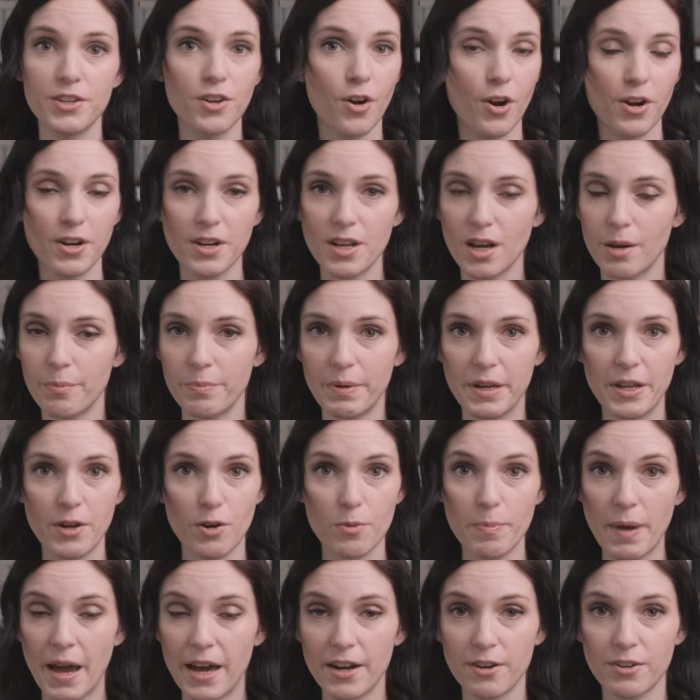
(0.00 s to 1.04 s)
yarn company or
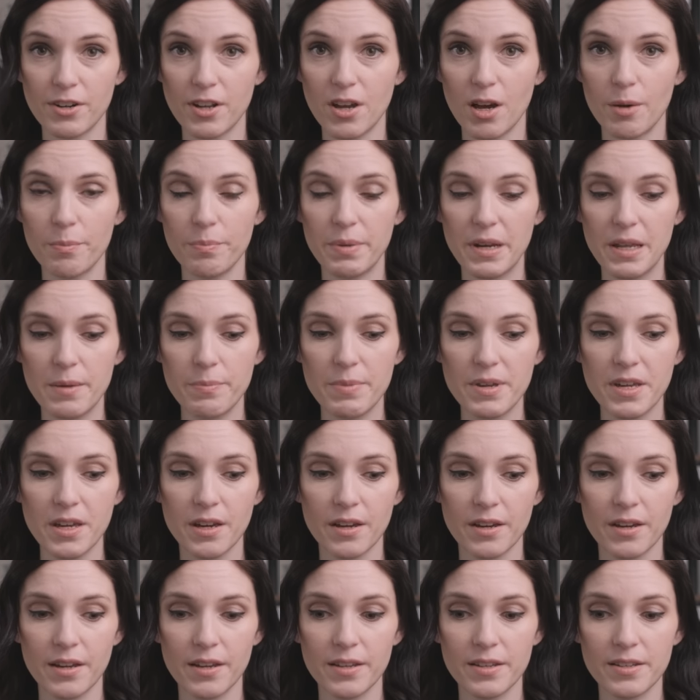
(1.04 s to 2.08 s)
pattern company
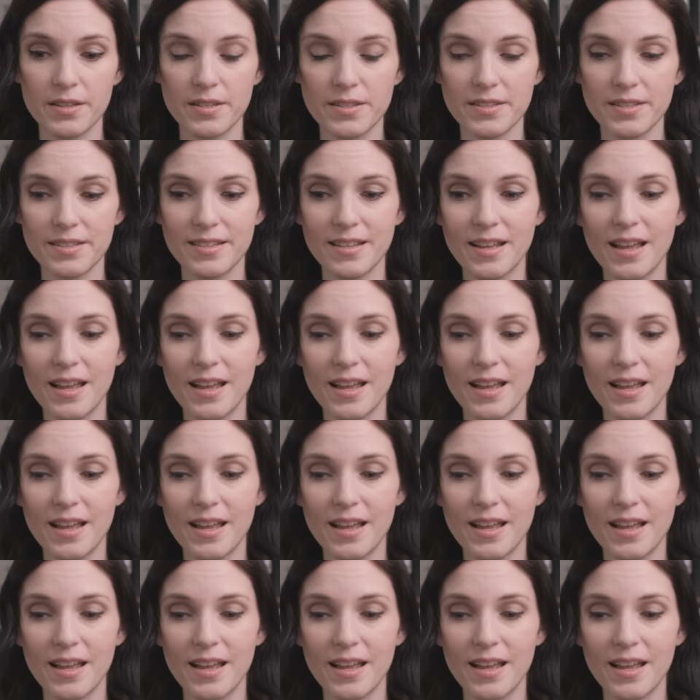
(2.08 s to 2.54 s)
because,